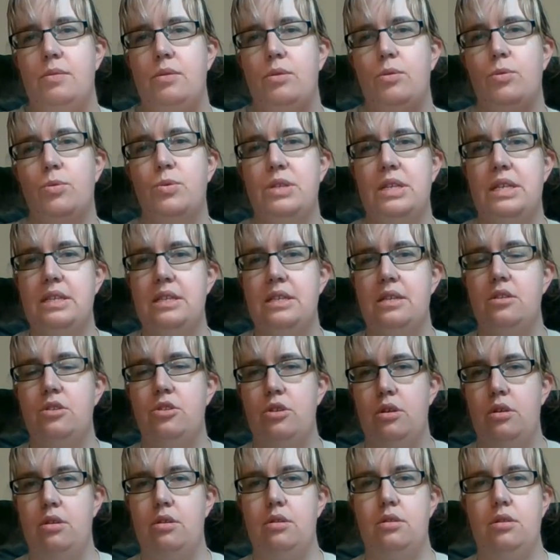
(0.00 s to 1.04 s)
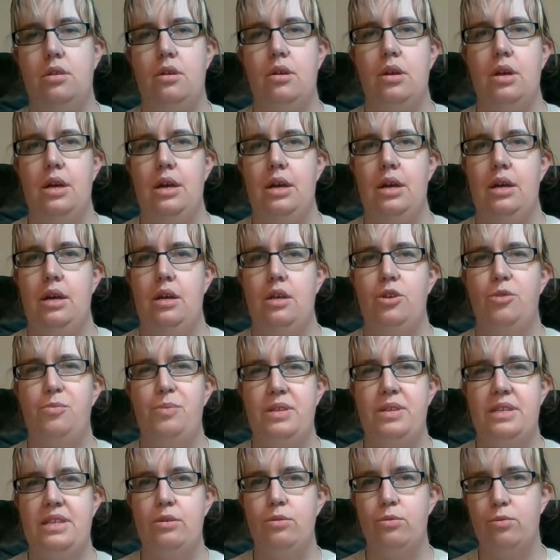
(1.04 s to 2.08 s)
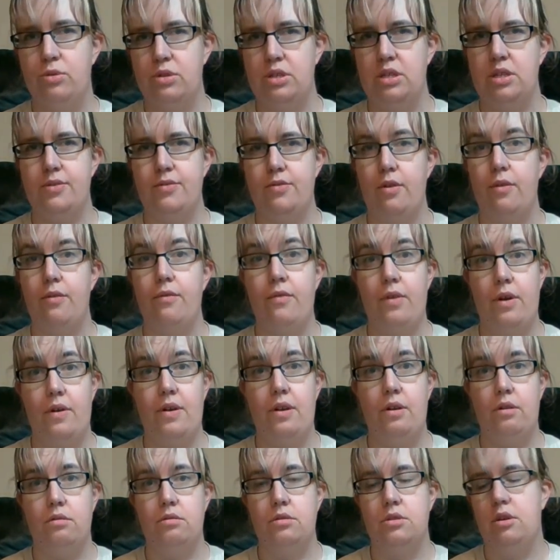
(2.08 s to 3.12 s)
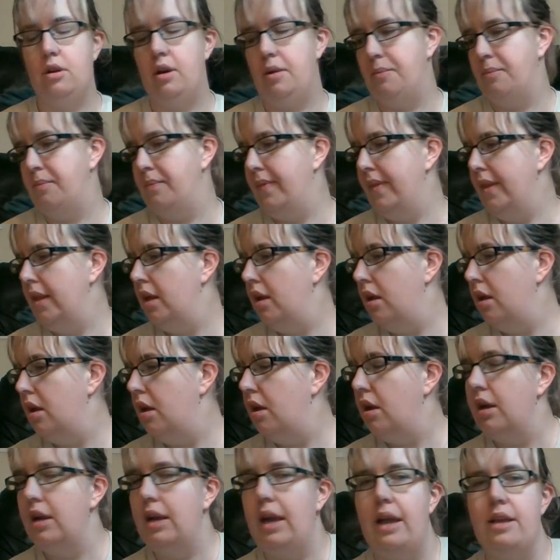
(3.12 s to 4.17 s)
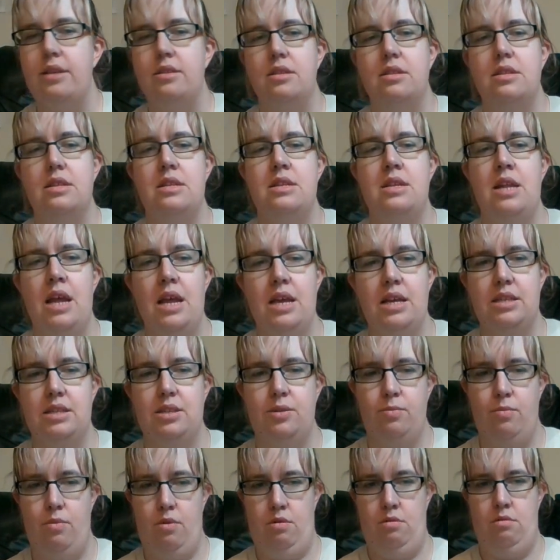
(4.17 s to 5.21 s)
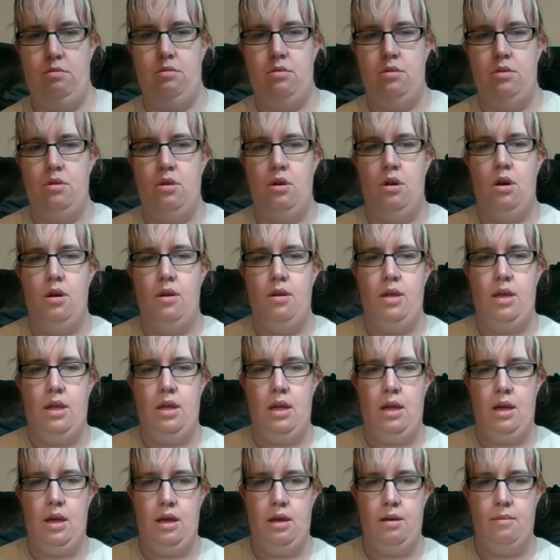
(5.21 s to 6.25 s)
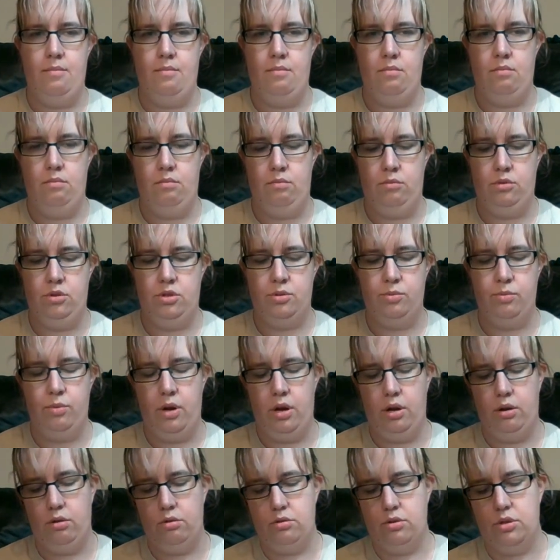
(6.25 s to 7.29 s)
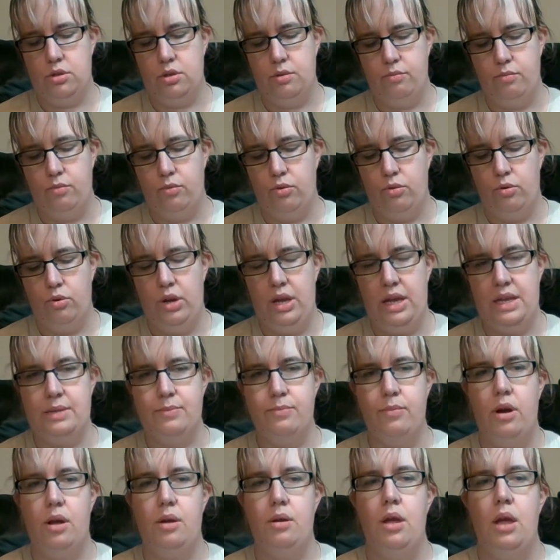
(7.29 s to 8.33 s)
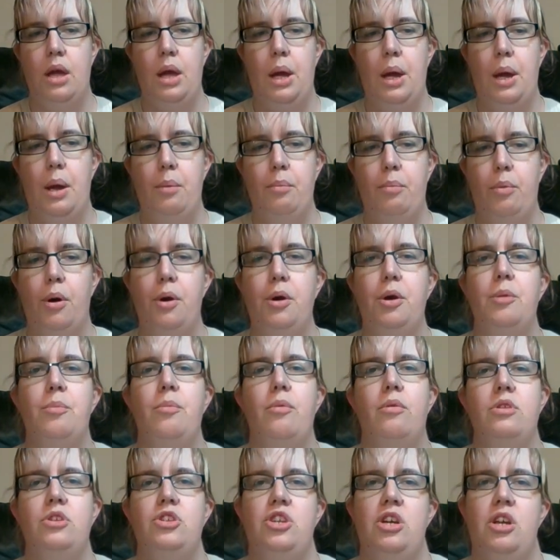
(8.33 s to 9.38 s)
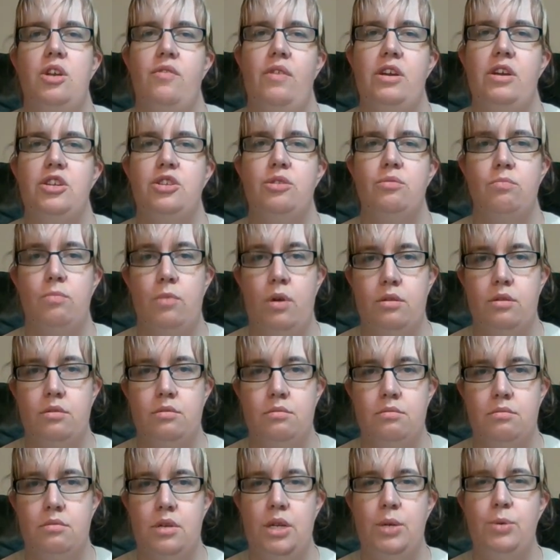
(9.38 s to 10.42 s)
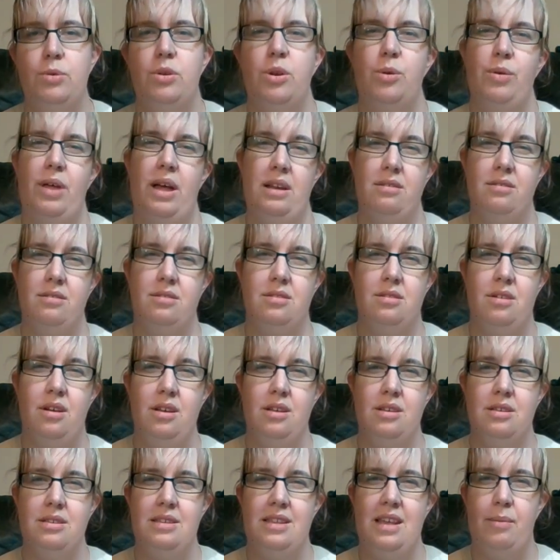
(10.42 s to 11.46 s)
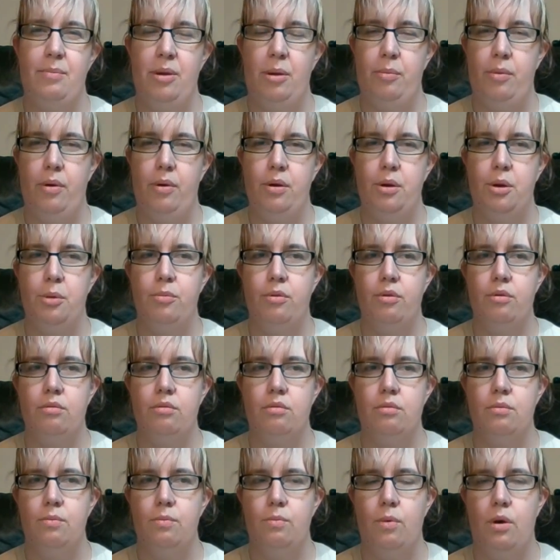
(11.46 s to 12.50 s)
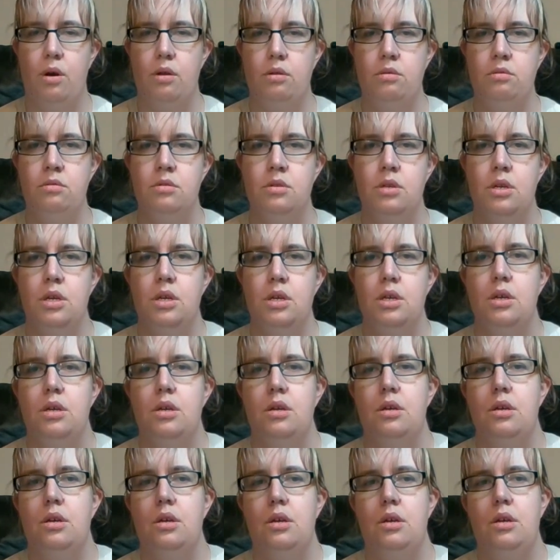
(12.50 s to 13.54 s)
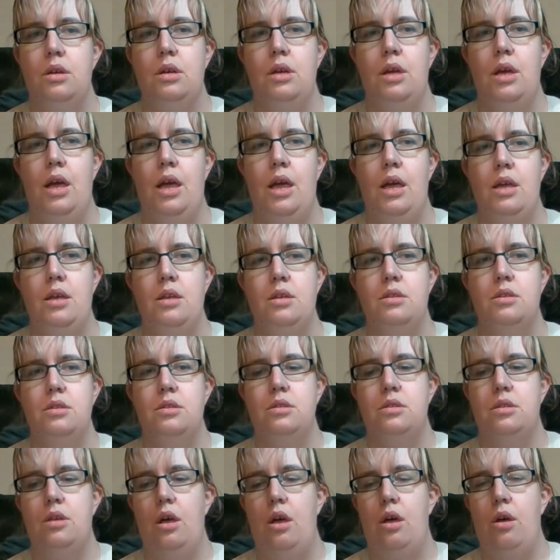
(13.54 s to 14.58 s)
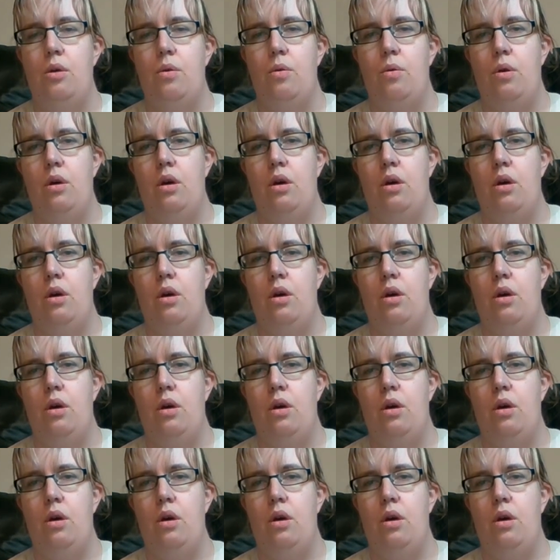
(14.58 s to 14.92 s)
horses in too, so you'll be seeing horses for a very long time. Okay, so the next one I want to work on some more is my Pokemon Generation 1. Now you all know what that looks like. It's the Epic Pokemon 1. Okay, so